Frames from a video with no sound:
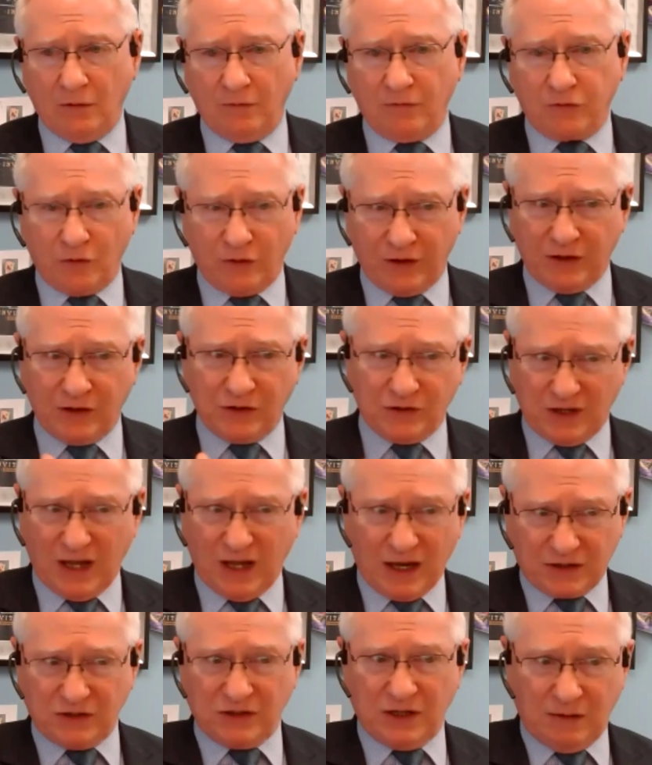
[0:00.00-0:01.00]
for the
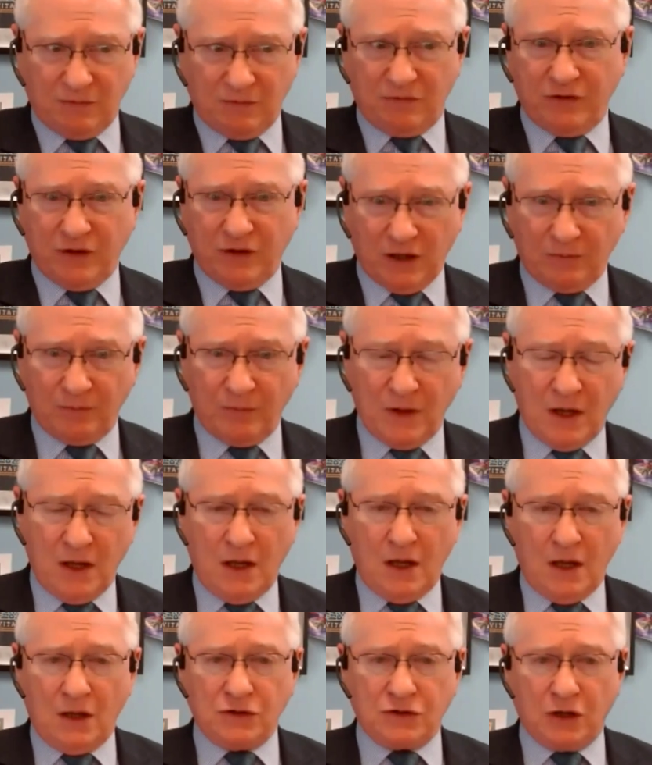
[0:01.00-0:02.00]
exact same fee.
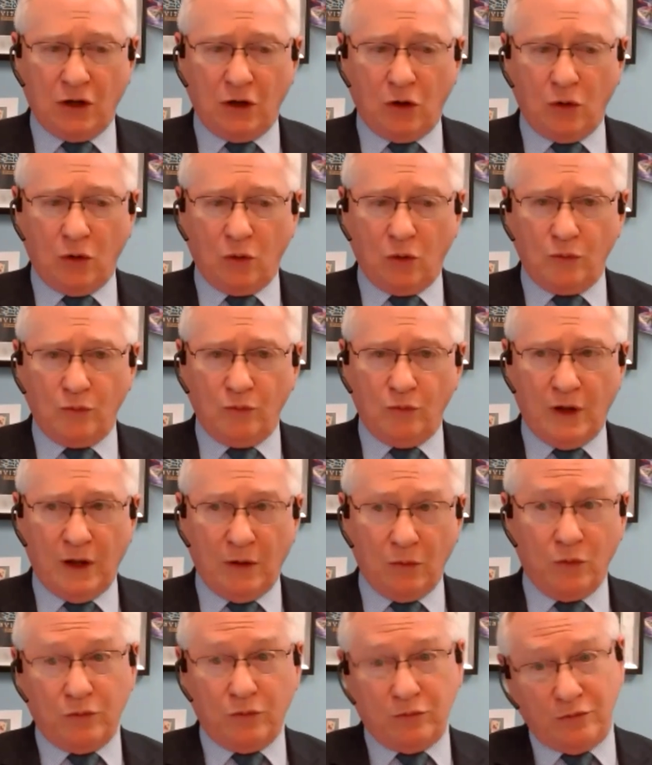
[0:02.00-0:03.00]
So,
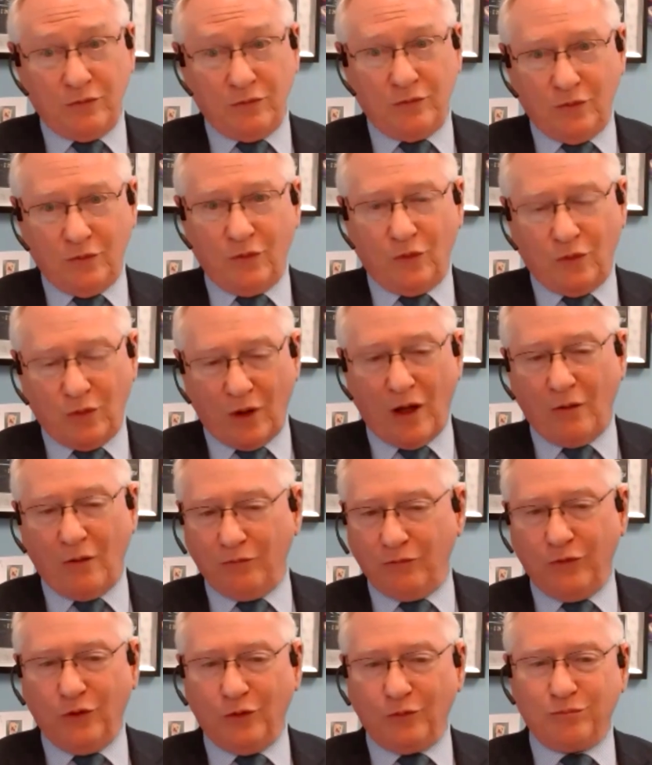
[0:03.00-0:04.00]
and
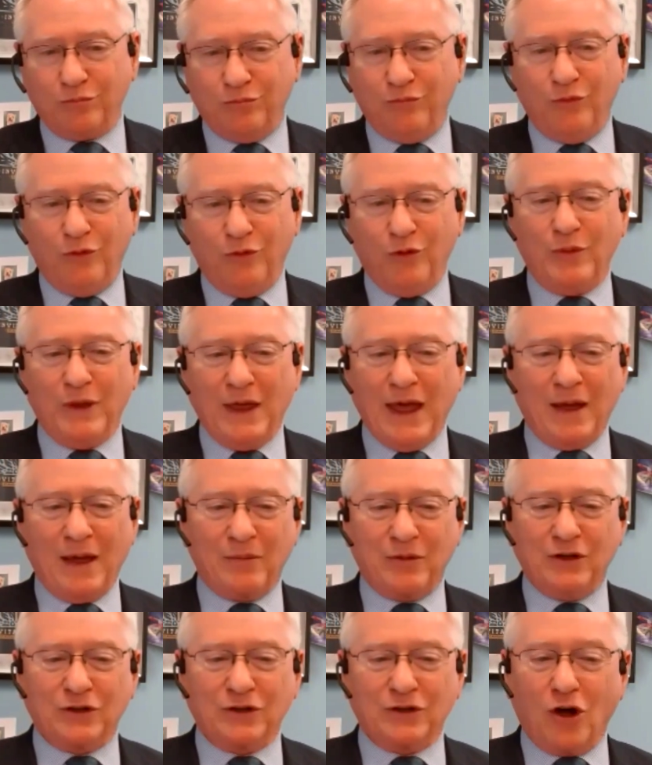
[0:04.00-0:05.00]
we'll be
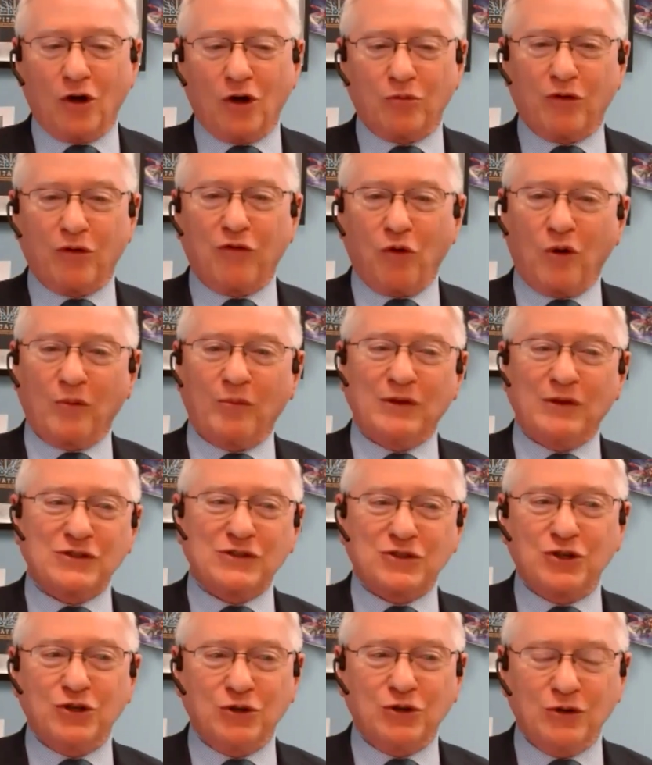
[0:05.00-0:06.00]
happy to talk
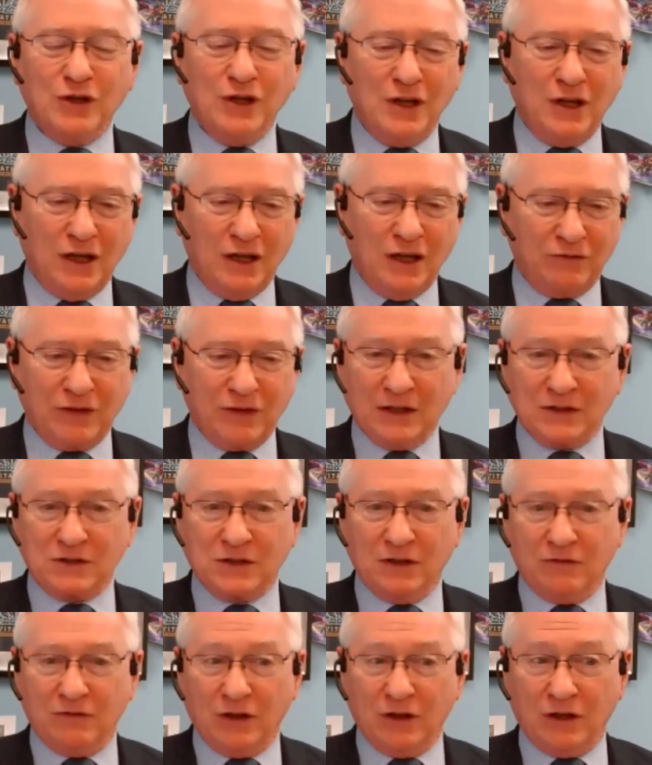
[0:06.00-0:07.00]
performance too, if
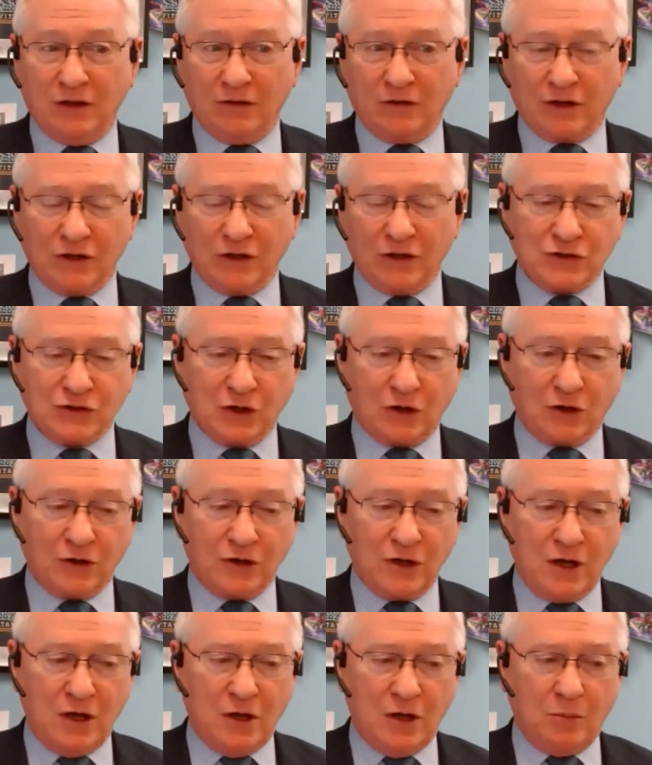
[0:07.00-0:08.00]
that's of
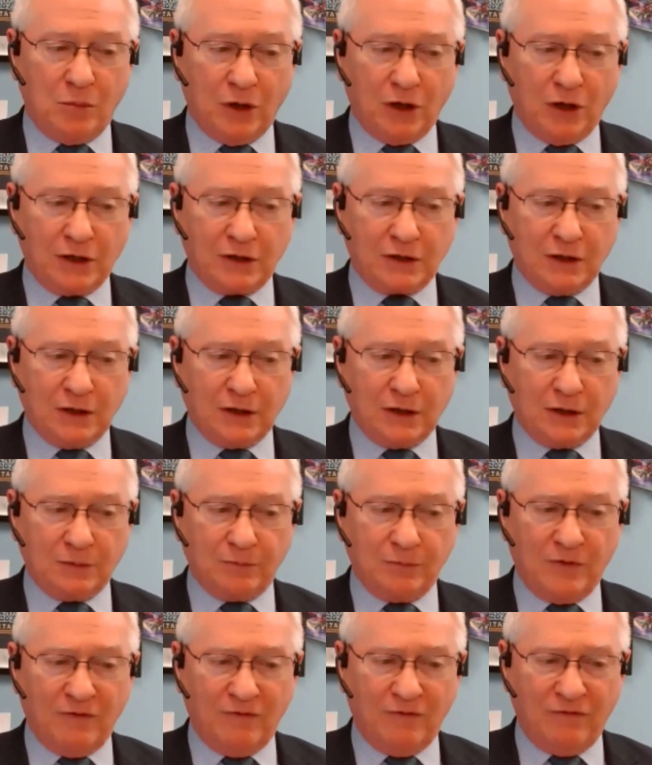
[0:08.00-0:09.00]
concern. But
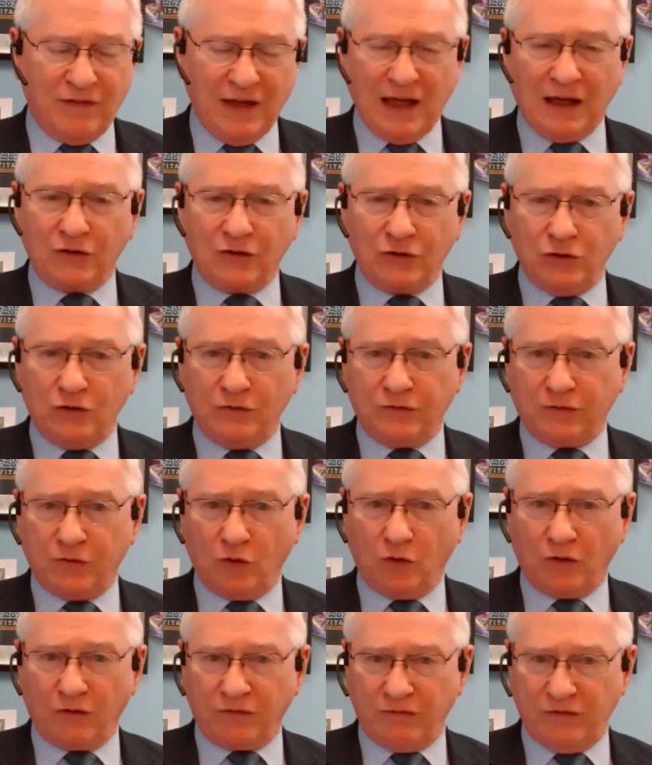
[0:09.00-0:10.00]
value
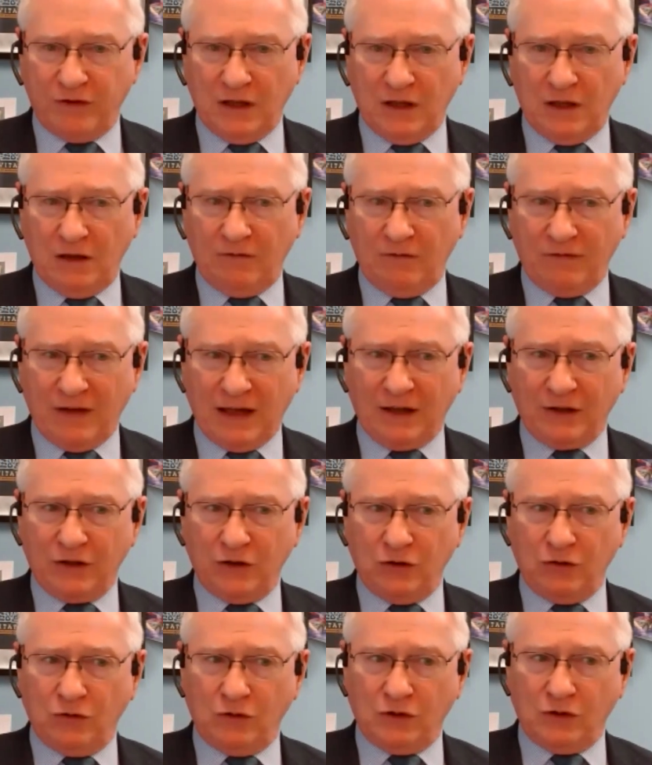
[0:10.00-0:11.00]
for fee,
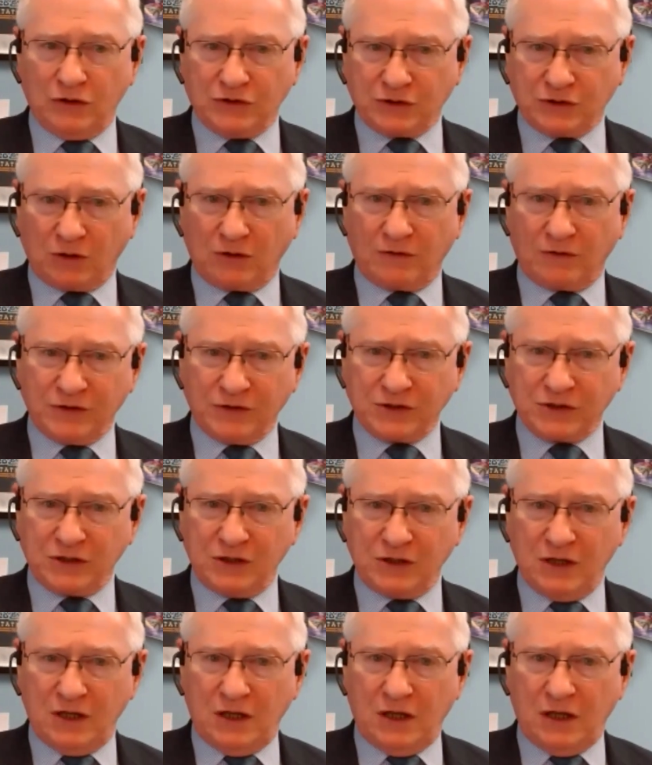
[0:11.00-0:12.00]
value service
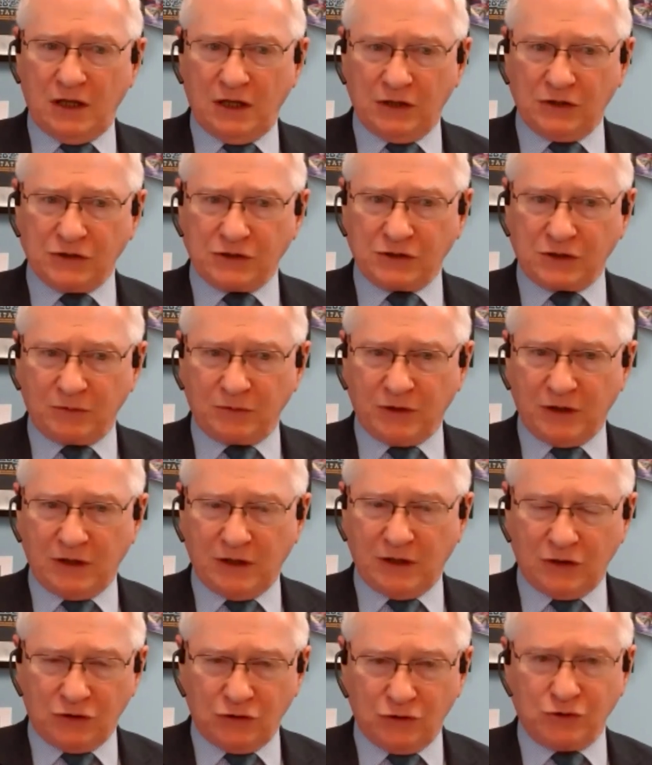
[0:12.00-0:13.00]
is
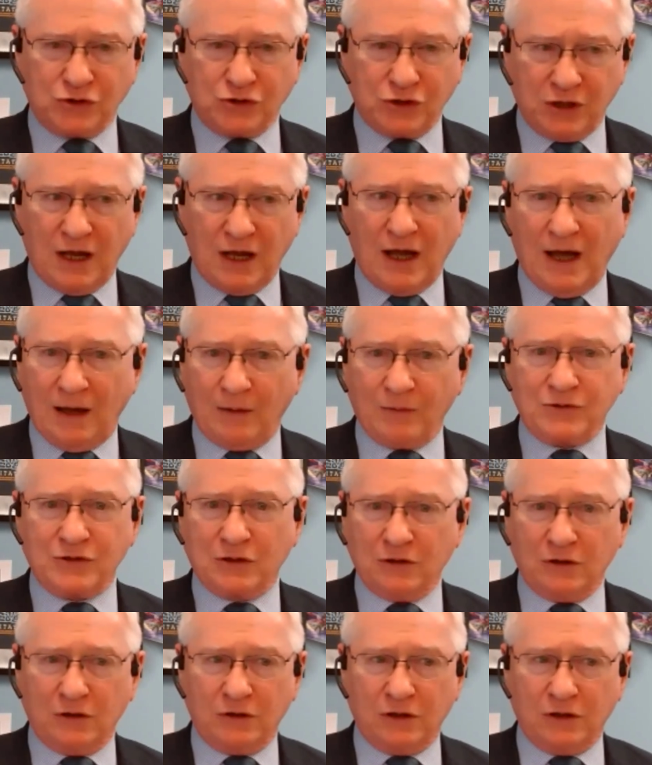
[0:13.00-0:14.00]
something that you should
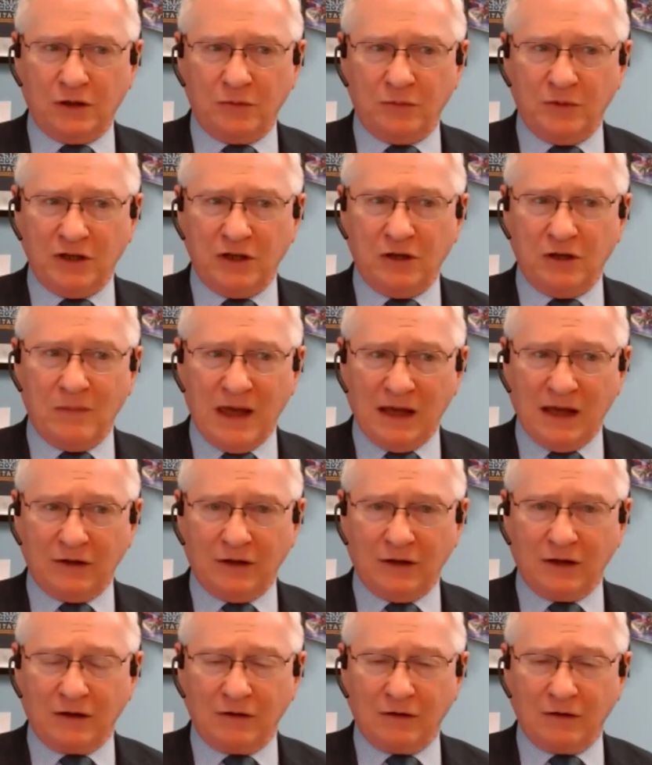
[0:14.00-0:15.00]
absolutely be
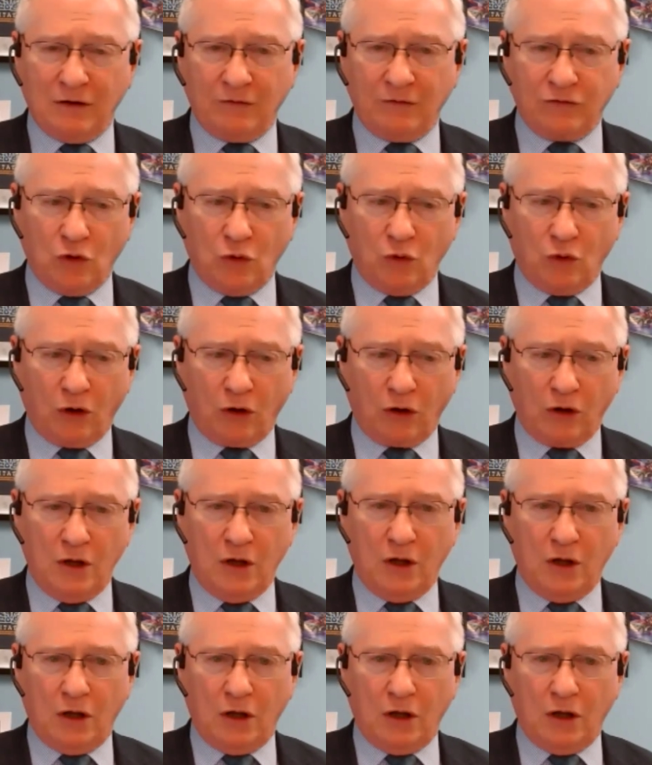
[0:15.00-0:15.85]
demanding of your